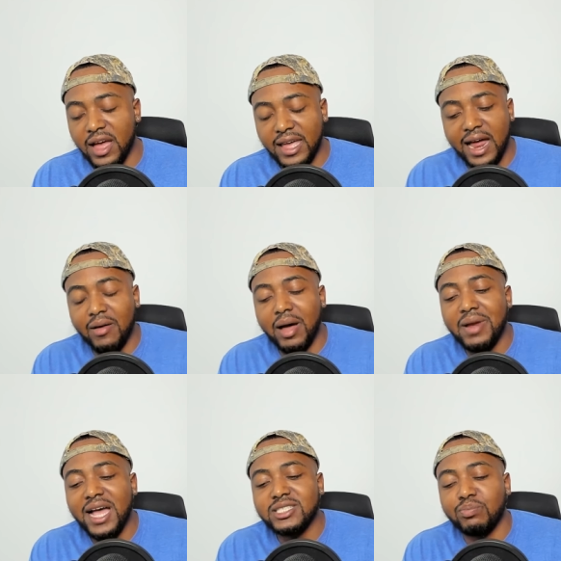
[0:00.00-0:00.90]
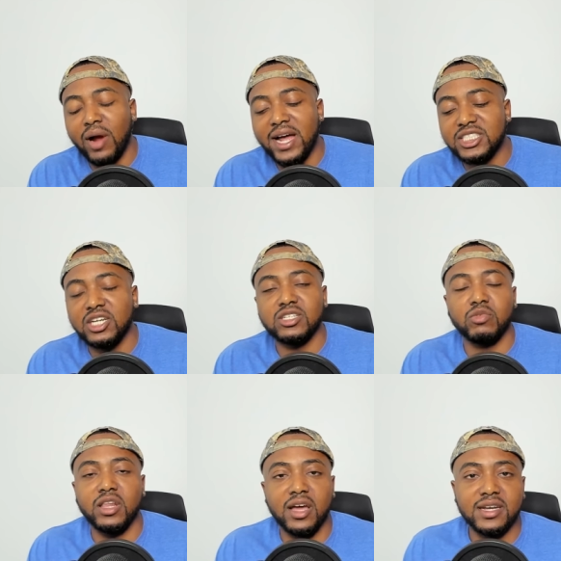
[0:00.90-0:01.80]
again, I- am not surprised she doesn't
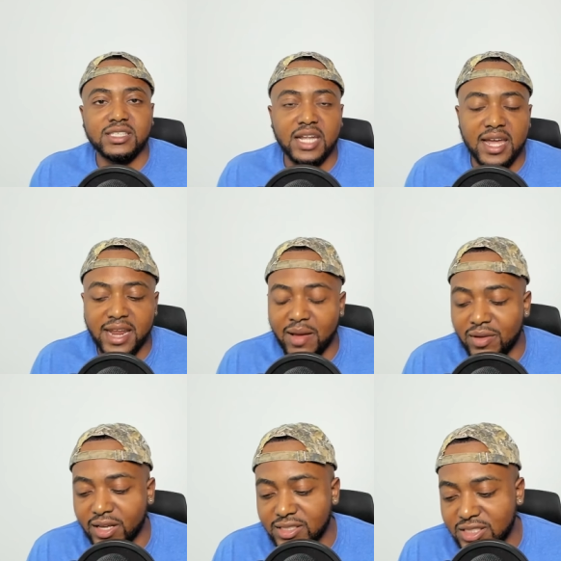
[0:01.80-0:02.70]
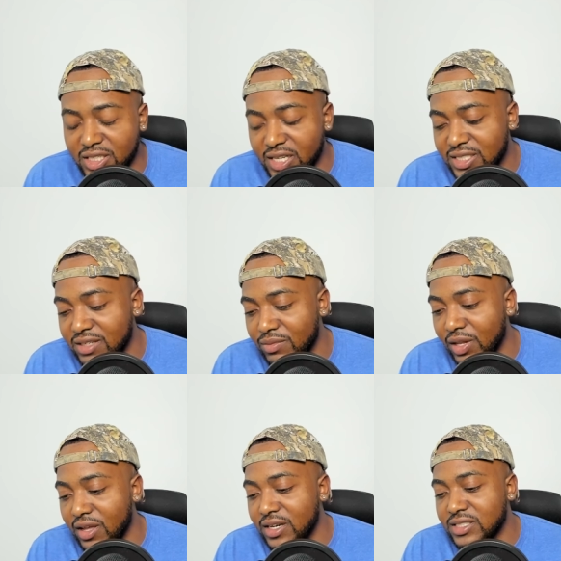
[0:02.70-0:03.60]
really understand that because she doesn't
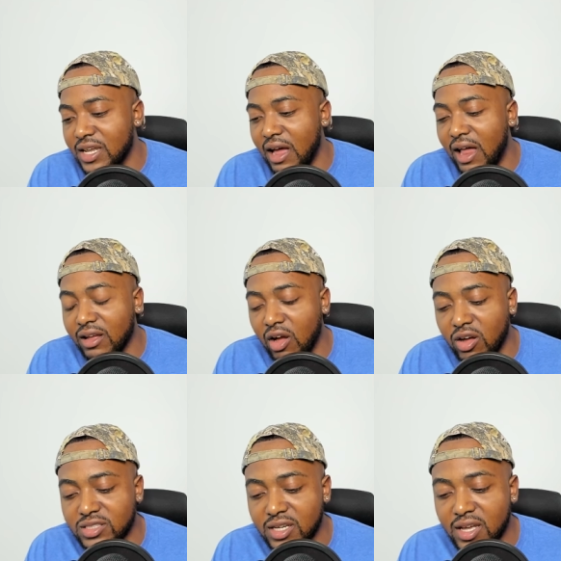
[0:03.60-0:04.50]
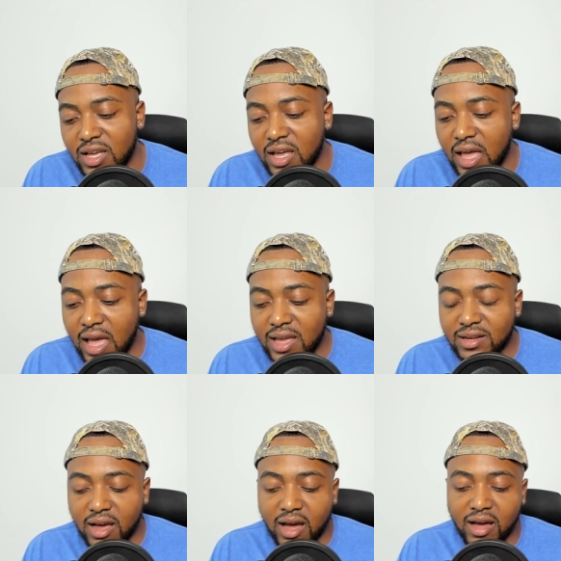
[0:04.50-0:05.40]
really understand the Holocaust.
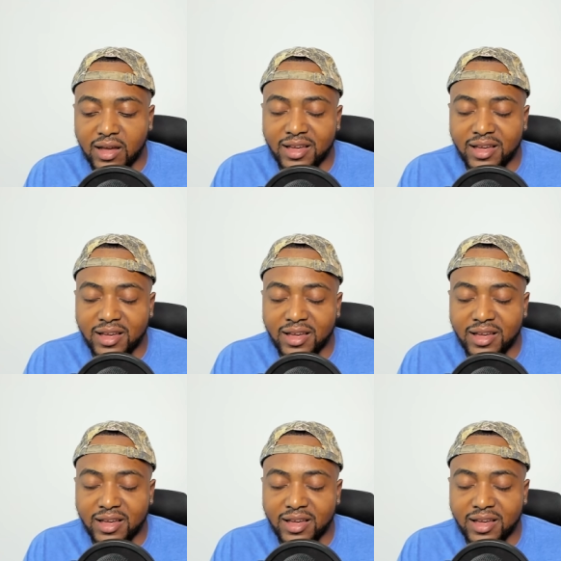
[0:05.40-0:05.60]
And uh,